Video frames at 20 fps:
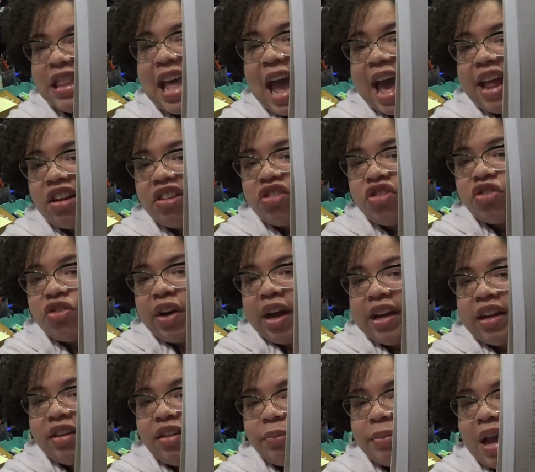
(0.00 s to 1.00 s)
that is
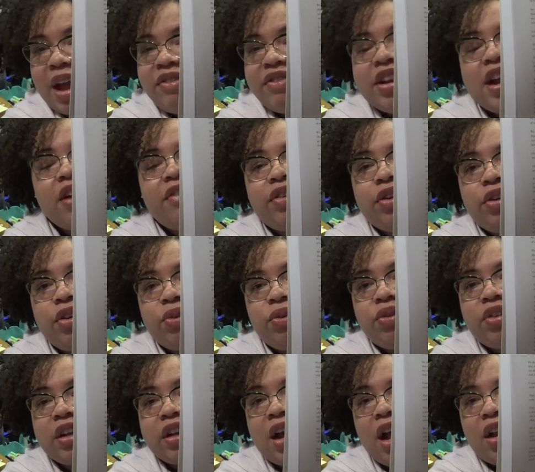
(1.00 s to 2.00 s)
striking to me. I've never
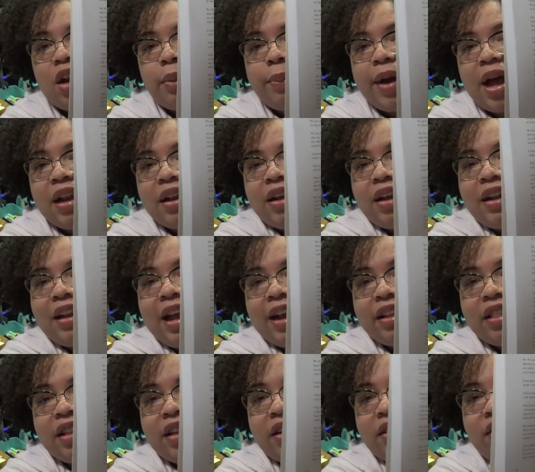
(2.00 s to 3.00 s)
used a color palette
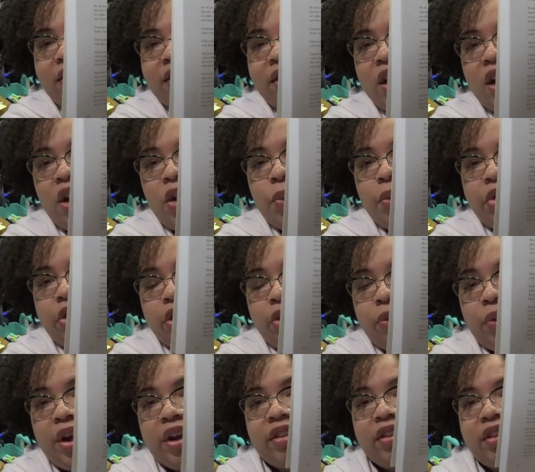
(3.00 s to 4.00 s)
like this with the
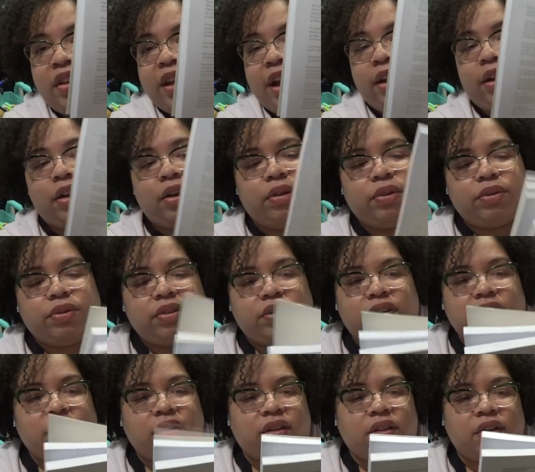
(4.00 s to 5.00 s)
grays and
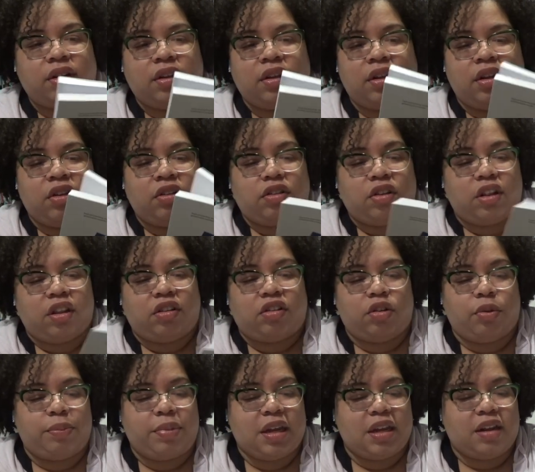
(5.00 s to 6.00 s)
yellows. So this
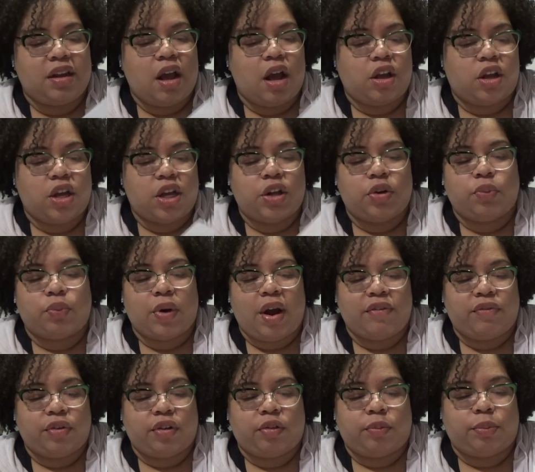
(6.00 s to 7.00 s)
will be a good
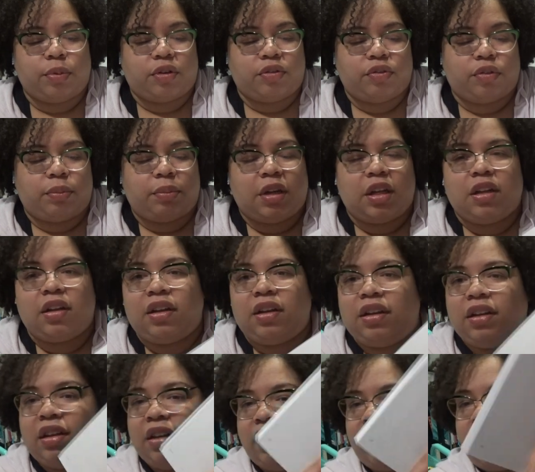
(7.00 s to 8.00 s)
reference book for me. Look
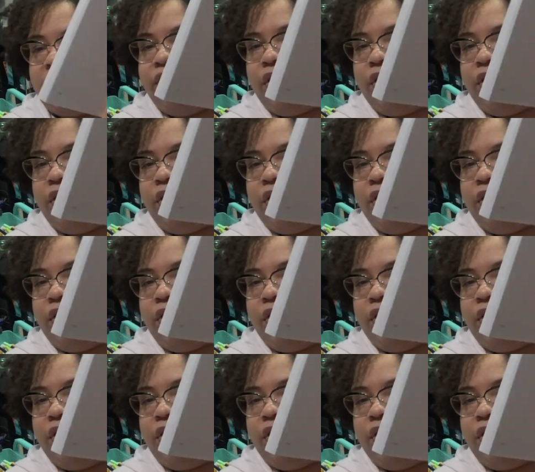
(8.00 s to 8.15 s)
at this,